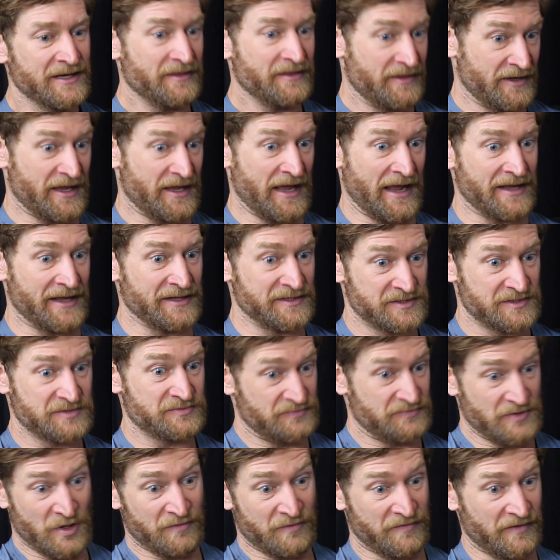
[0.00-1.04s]
the gains
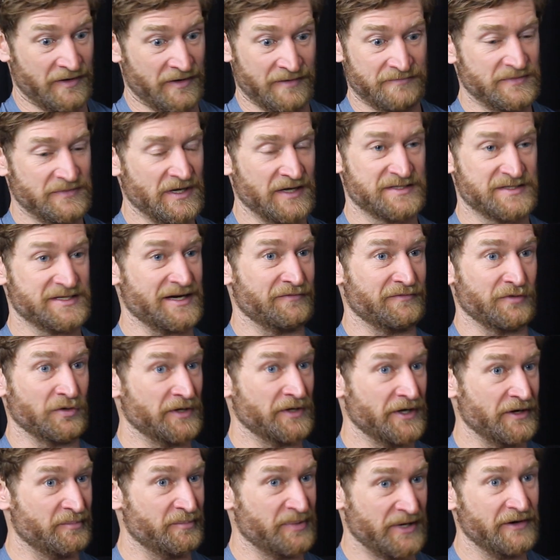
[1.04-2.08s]
over a several
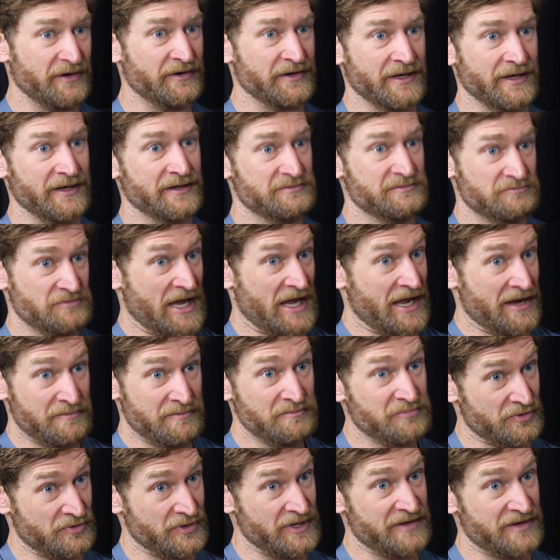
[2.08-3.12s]
year period came
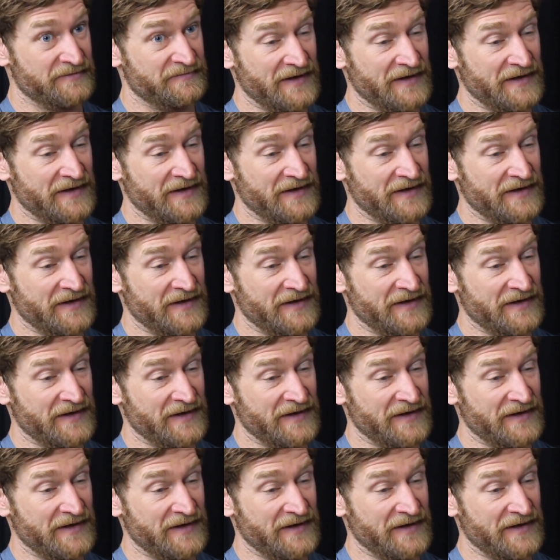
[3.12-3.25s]
pretty